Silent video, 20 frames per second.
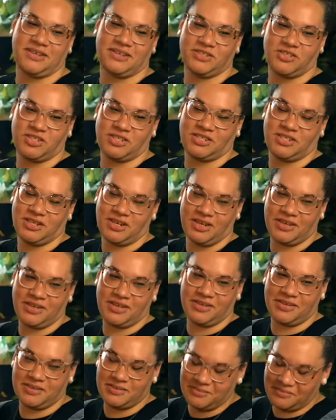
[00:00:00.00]
and she said I
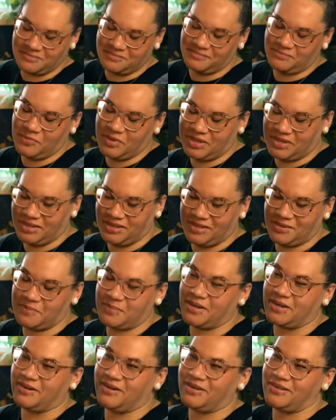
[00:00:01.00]
could we could get
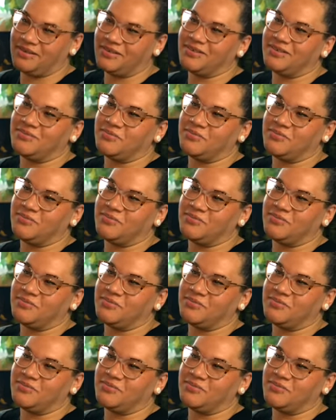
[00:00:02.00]
married.